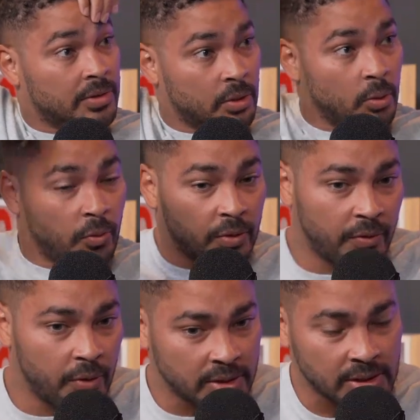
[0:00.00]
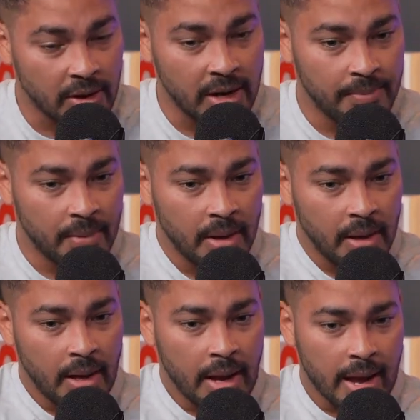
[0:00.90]
School for the first time.
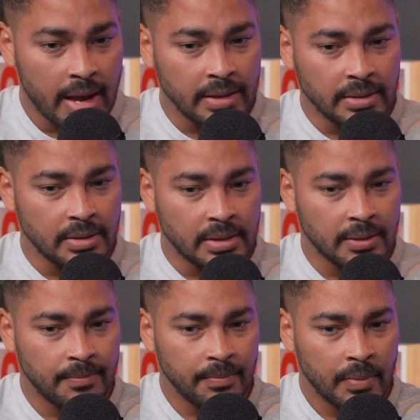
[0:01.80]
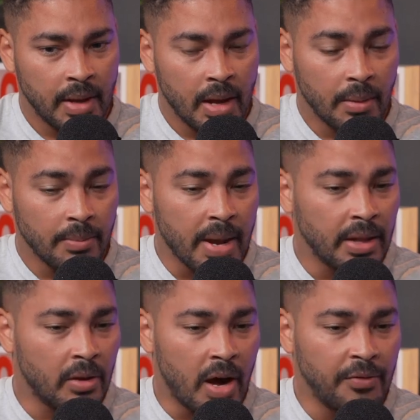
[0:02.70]
And man,
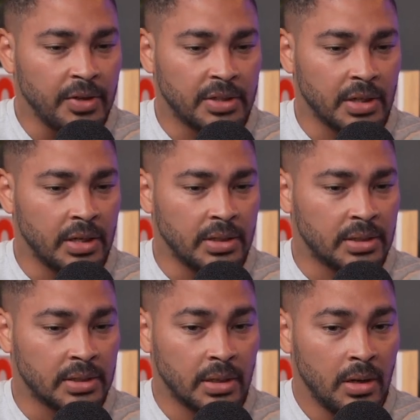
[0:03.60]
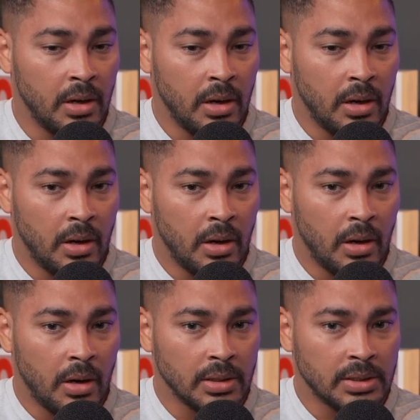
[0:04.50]
life is
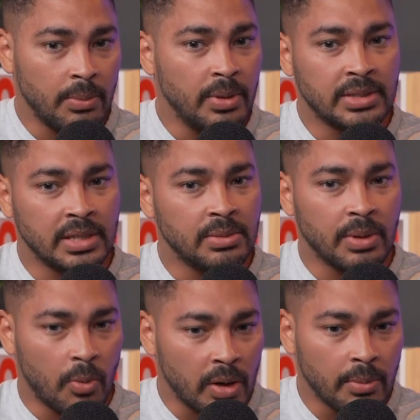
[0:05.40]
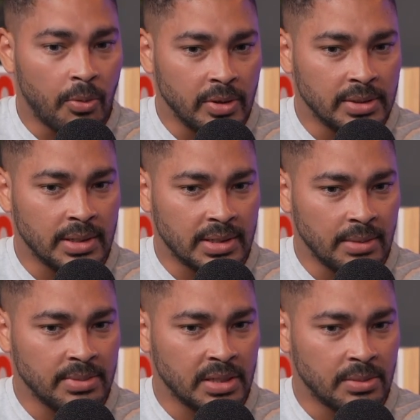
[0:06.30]
someone said to me, one of the boys in the team
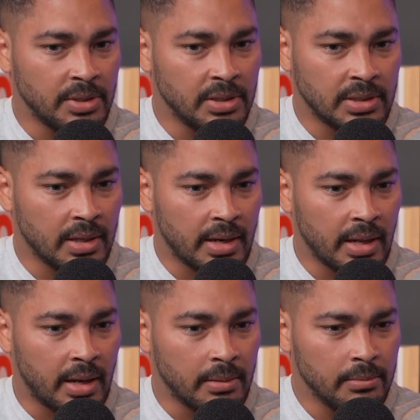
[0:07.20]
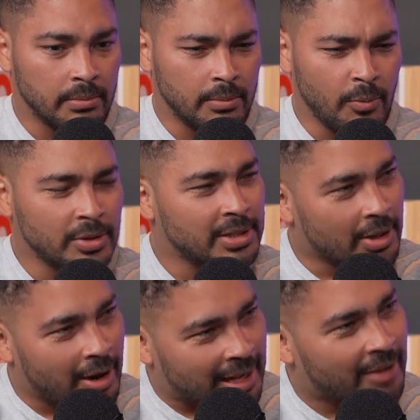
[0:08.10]
said to me just the other day, like, what's it
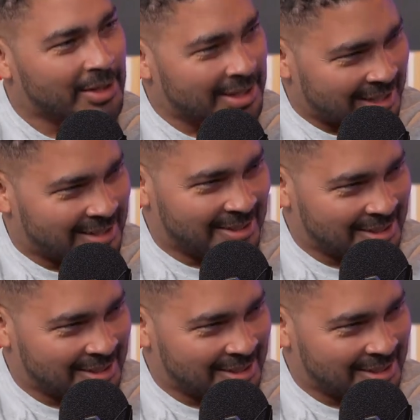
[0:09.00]
like having kids?